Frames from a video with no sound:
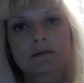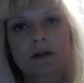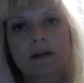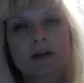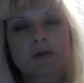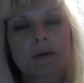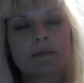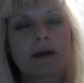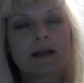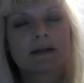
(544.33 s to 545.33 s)
And there's
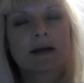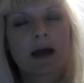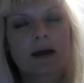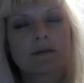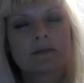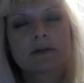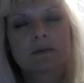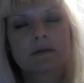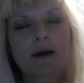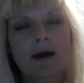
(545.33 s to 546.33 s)
been many
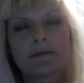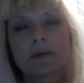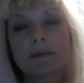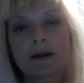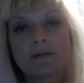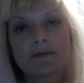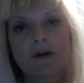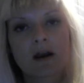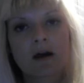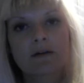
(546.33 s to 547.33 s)
times I've been made
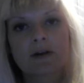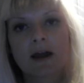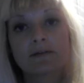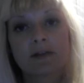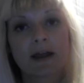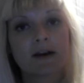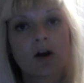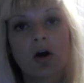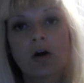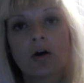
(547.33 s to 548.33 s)
fun of and I've let it
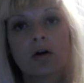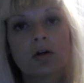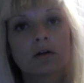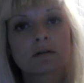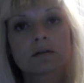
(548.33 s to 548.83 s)
all